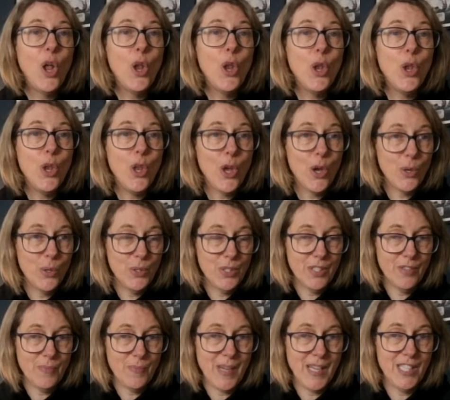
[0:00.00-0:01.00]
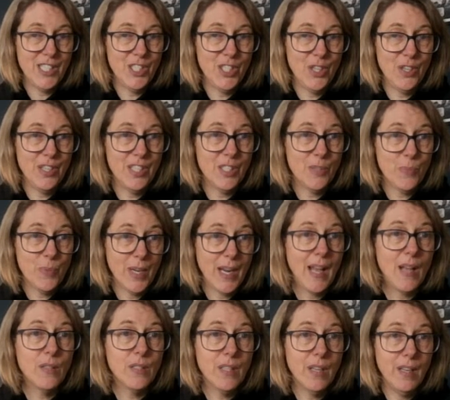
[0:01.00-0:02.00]
Loads of my students
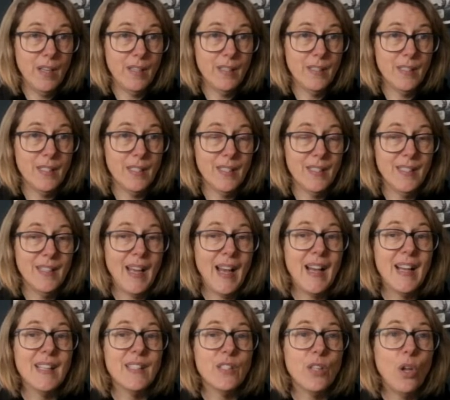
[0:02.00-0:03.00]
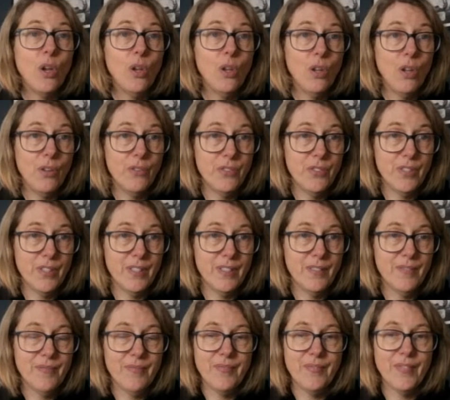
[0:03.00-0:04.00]
pronounce London as
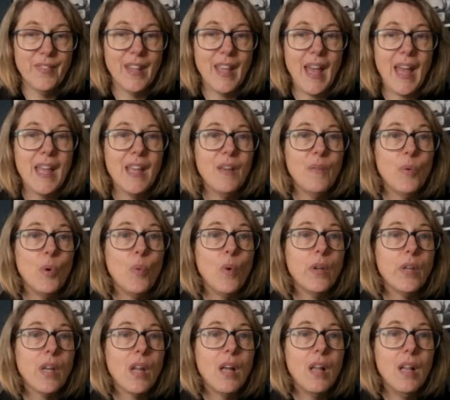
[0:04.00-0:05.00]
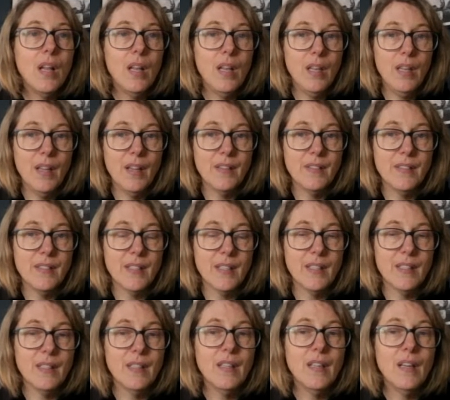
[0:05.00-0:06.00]
London. Okay, we want
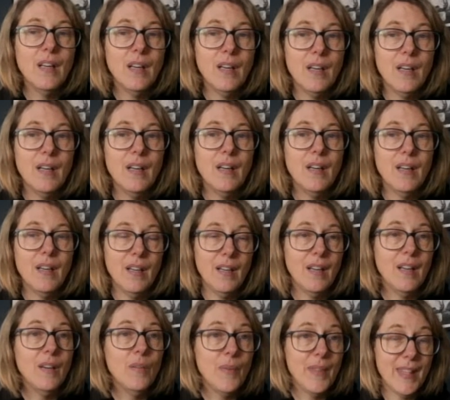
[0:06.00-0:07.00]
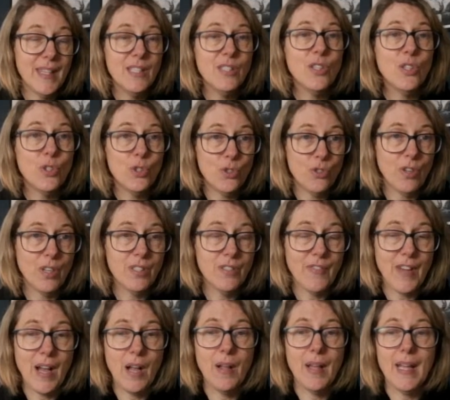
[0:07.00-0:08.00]
London with this strut
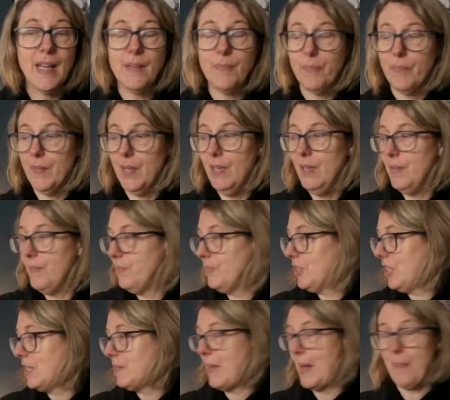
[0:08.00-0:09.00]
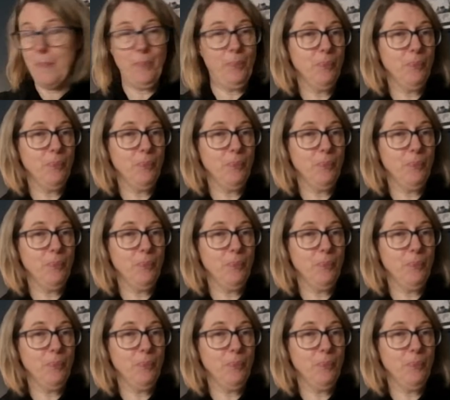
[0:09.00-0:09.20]
vowel in. Excuse me.